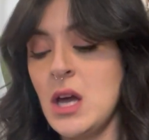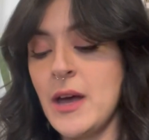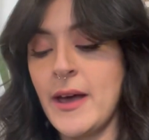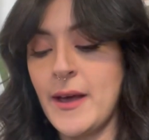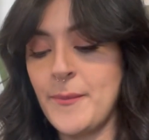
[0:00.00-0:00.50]

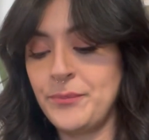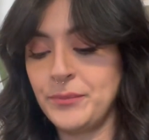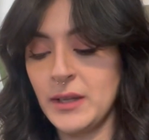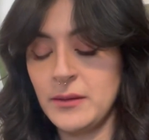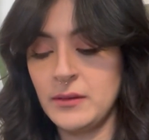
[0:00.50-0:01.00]

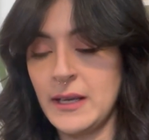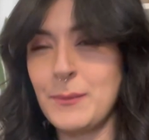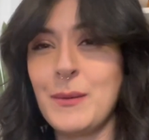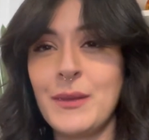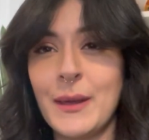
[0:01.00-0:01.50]
like
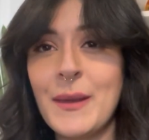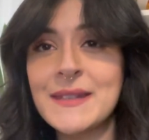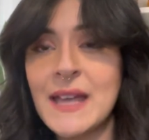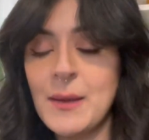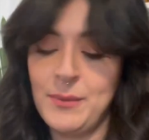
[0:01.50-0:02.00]
maybe like a men's cut.